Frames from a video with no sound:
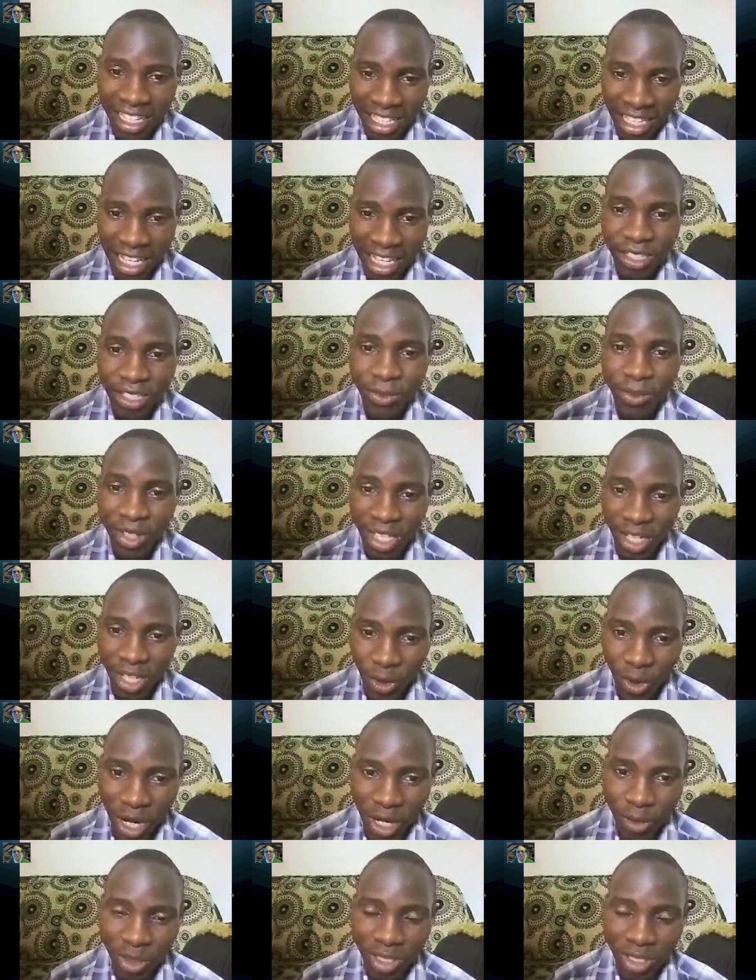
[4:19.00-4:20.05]
Yes, for the
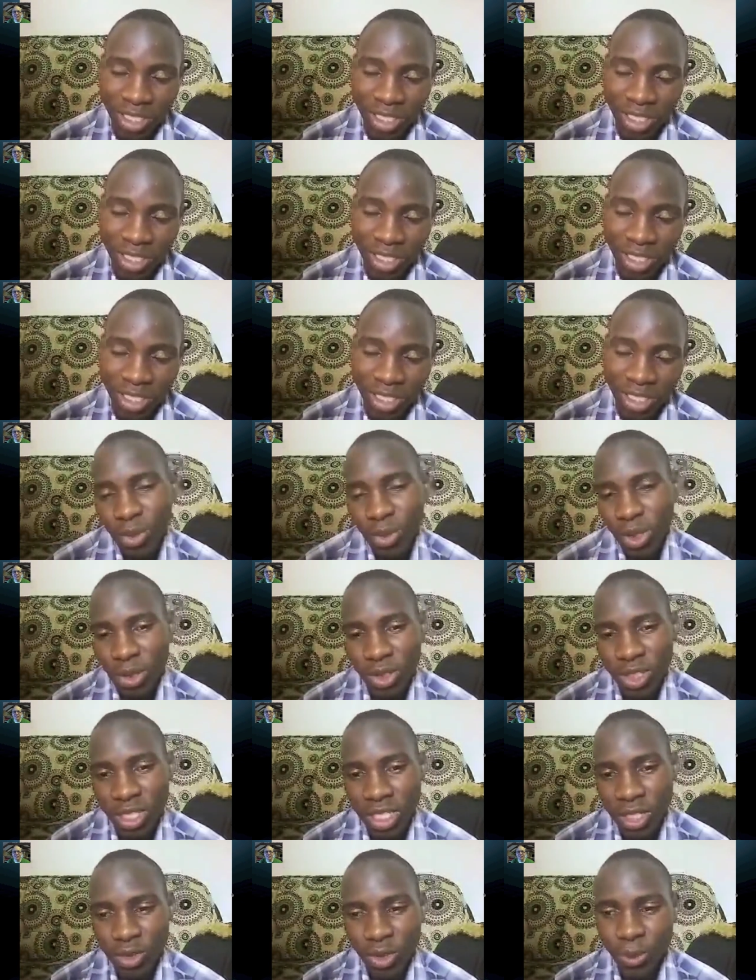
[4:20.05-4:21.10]
graduates, and they're going to be
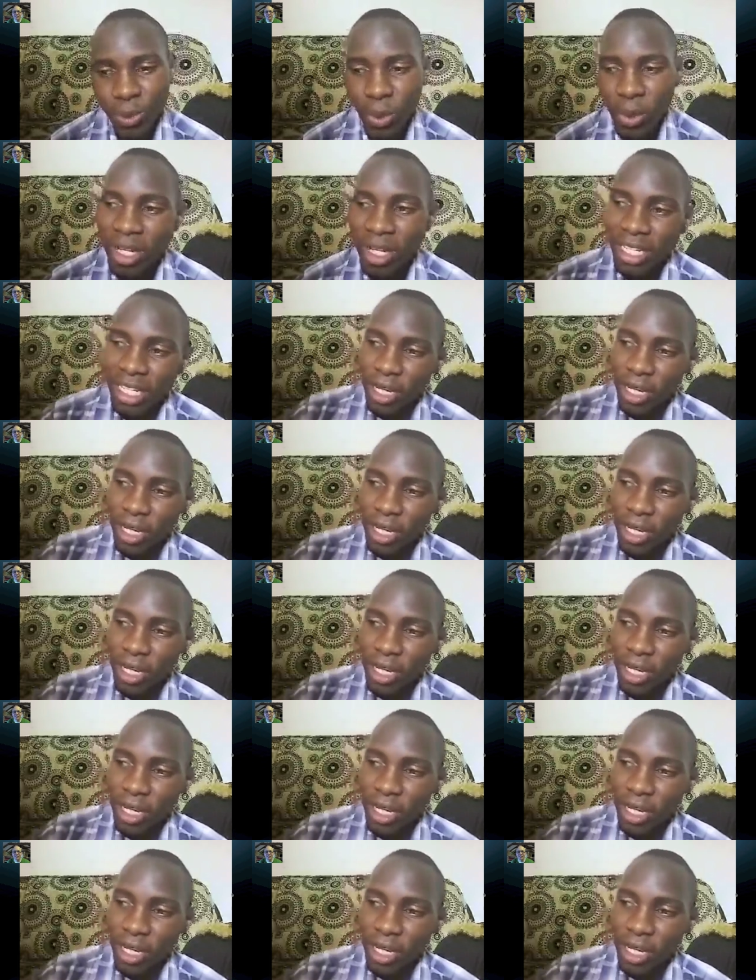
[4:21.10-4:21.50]
using Drupal,